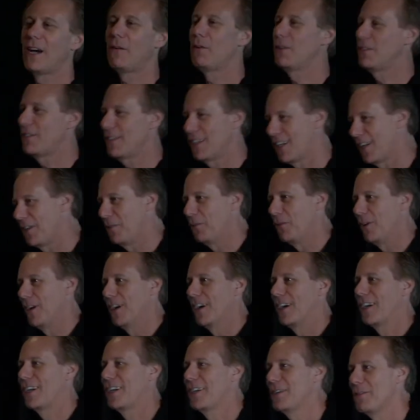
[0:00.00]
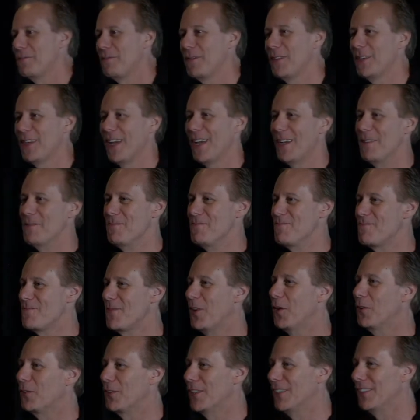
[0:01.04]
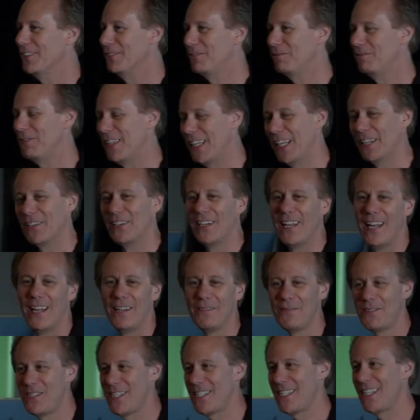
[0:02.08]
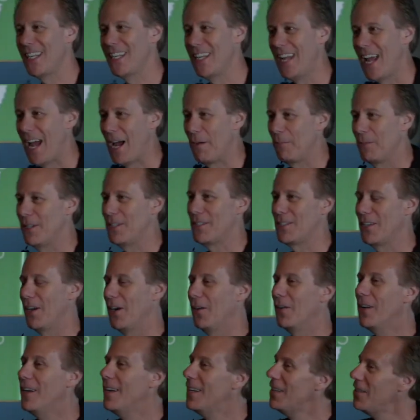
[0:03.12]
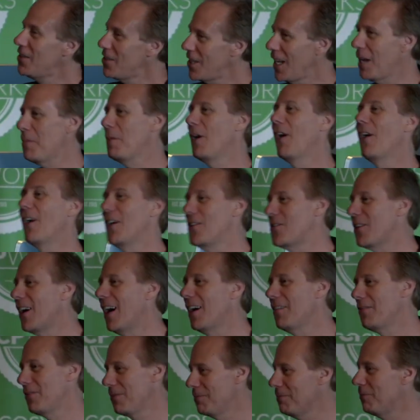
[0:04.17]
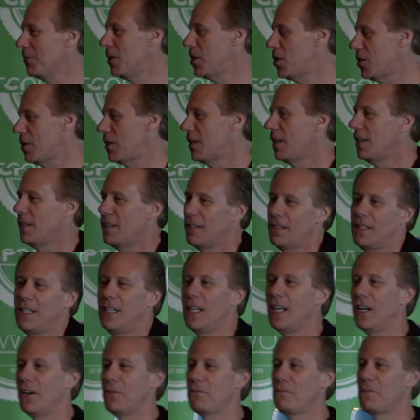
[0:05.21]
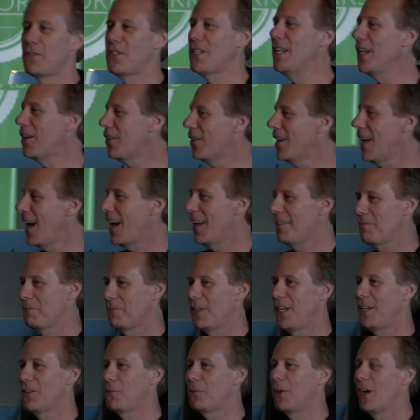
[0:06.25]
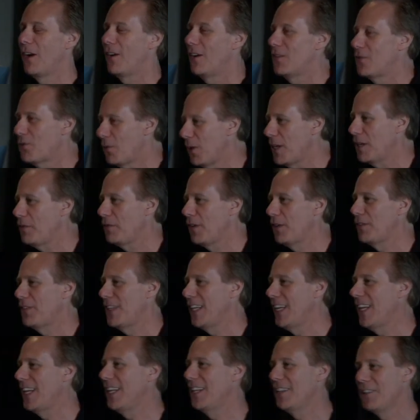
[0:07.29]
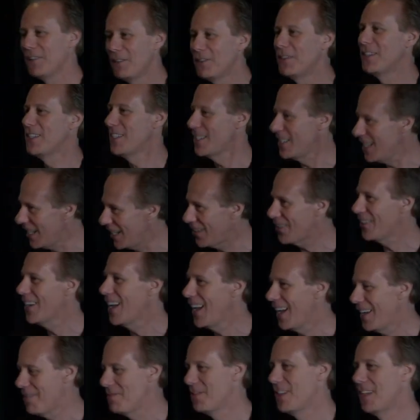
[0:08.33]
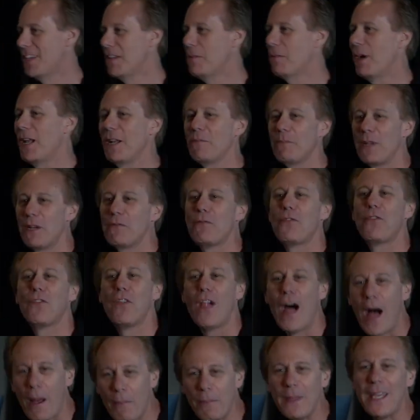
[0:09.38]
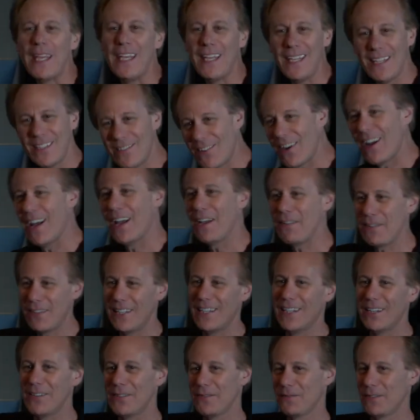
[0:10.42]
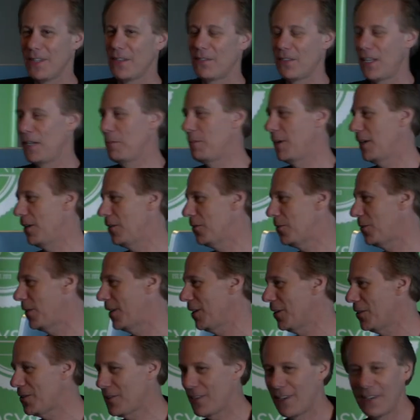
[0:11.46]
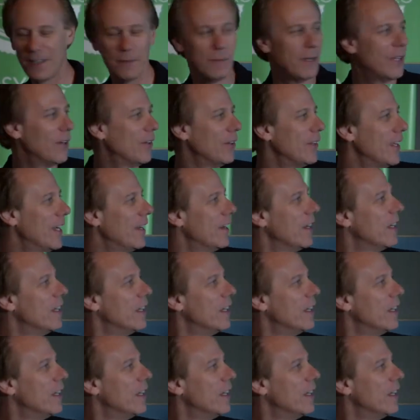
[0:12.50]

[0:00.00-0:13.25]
wasn't going to work over the internet. It just didn't happen. So she gave me a hard drive, which, you know, SneakerNet, here we are in 2015, SneakerNet. Might have been a floppy drive, you know, if anybody knows what those are, anybody old enough?